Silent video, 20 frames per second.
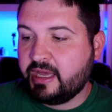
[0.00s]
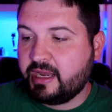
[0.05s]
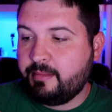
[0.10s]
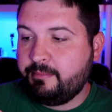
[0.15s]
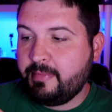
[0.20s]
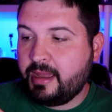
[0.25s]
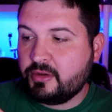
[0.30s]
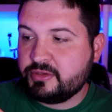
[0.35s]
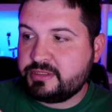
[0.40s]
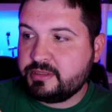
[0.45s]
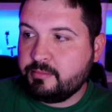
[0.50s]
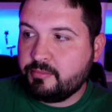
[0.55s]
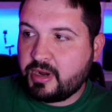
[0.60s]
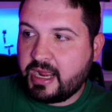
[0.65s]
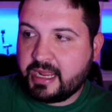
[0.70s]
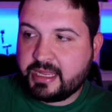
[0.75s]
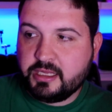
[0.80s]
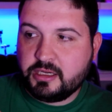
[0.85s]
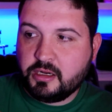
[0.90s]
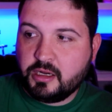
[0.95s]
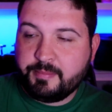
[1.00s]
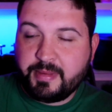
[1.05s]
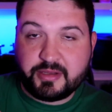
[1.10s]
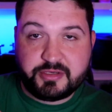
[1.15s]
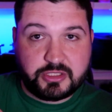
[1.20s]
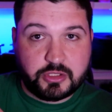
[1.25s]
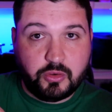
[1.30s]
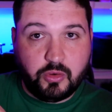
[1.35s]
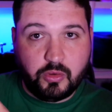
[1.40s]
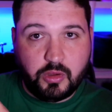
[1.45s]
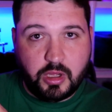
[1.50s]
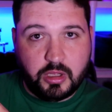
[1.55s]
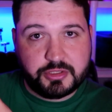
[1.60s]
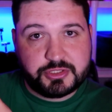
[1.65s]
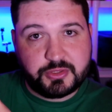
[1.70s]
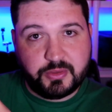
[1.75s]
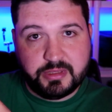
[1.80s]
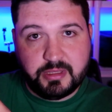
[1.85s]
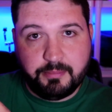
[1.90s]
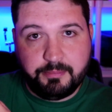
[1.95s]
got a mounting bracket, a mounting hole
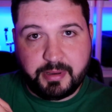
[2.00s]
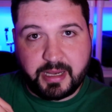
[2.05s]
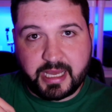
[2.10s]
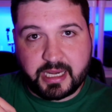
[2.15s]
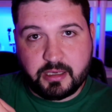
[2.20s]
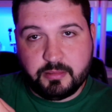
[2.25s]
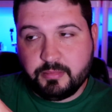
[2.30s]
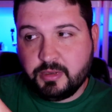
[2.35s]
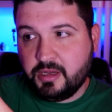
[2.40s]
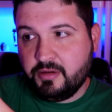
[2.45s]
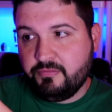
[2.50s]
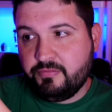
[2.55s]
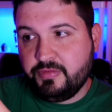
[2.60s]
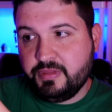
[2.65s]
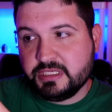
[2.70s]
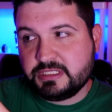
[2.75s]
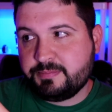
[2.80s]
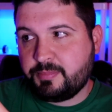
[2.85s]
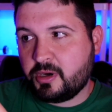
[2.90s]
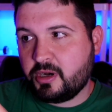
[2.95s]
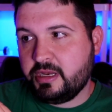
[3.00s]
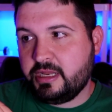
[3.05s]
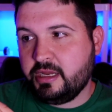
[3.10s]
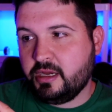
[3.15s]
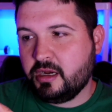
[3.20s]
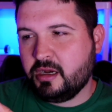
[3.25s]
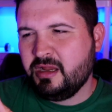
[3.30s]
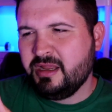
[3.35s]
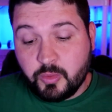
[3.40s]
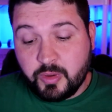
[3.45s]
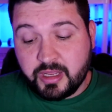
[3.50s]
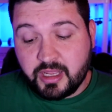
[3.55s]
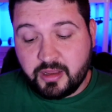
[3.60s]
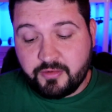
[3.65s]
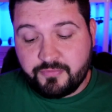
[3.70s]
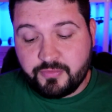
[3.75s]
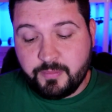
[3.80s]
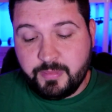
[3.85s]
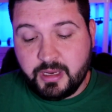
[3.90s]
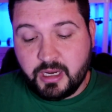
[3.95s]
also on the bottom of this part here. Going
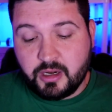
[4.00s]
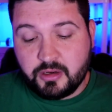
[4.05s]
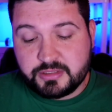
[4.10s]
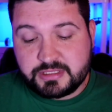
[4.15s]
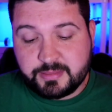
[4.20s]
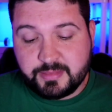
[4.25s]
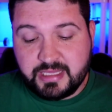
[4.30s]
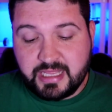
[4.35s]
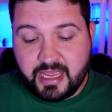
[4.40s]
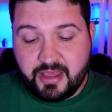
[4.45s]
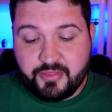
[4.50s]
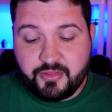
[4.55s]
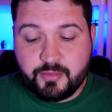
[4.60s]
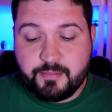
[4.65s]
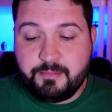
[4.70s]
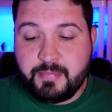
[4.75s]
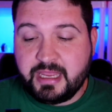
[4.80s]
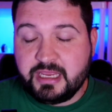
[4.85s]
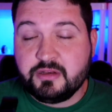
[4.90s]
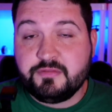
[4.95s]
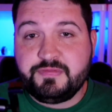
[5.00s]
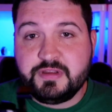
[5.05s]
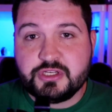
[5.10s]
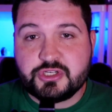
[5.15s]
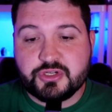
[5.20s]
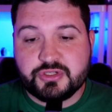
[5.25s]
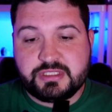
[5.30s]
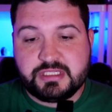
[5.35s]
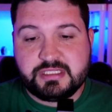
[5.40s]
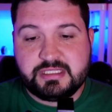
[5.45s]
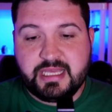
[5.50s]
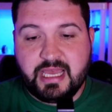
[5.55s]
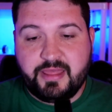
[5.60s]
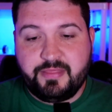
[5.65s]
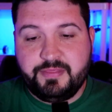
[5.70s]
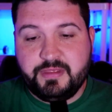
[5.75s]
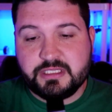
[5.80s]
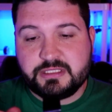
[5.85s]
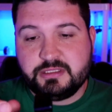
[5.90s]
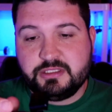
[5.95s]
on from there, some of the other main features is
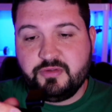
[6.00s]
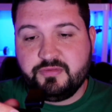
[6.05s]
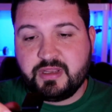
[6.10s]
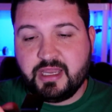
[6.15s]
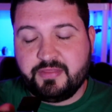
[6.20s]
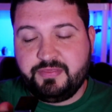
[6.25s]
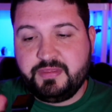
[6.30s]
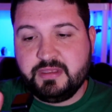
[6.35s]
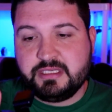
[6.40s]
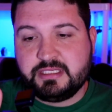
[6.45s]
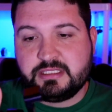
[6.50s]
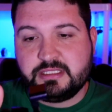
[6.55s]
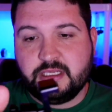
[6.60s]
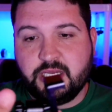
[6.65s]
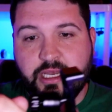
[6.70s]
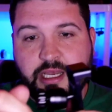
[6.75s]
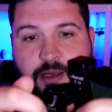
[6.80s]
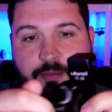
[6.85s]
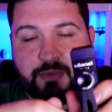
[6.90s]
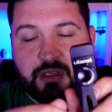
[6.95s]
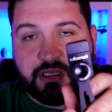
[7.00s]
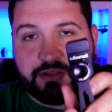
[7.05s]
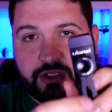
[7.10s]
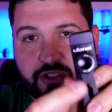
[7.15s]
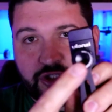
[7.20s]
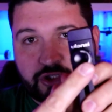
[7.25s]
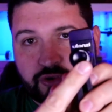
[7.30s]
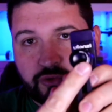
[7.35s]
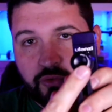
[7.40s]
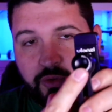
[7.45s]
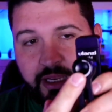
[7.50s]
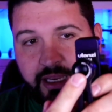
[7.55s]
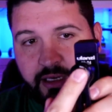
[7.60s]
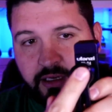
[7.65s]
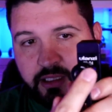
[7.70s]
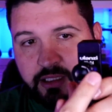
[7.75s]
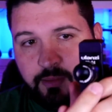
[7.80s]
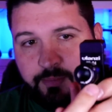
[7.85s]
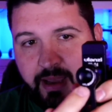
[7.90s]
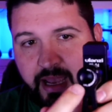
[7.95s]
that you've got this screw
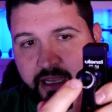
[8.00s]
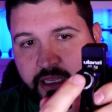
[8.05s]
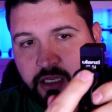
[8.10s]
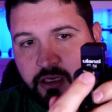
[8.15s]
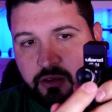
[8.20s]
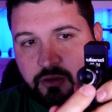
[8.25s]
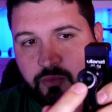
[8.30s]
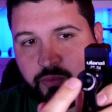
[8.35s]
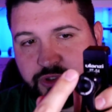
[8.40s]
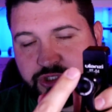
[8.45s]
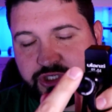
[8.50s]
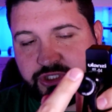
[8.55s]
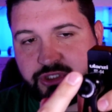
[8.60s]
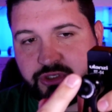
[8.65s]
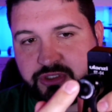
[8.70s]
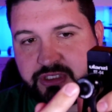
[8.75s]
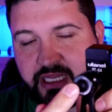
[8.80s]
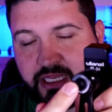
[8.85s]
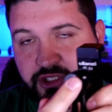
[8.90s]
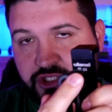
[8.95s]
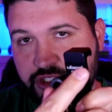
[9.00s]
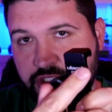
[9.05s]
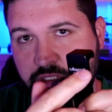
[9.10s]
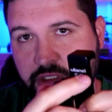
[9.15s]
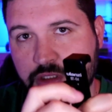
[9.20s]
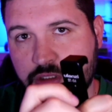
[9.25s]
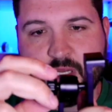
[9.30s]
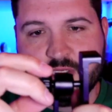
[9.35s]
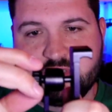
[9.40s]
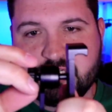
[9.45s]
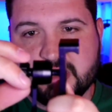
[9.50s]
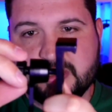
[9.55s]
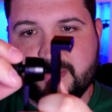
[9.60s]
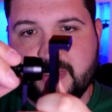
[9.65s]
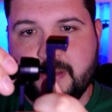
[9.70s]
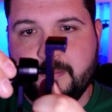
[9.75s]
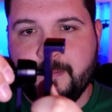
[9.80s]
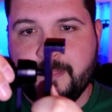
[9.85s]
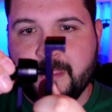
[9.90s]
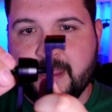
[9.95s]
handle on the back here, which is your tension
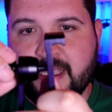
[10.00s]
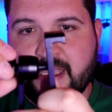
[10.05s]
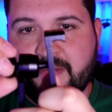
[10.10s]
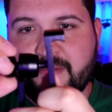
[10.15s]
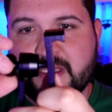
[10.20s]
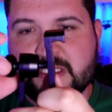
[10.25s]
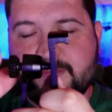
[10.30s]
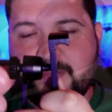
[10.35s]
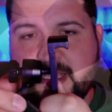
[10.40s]
adjustment, and this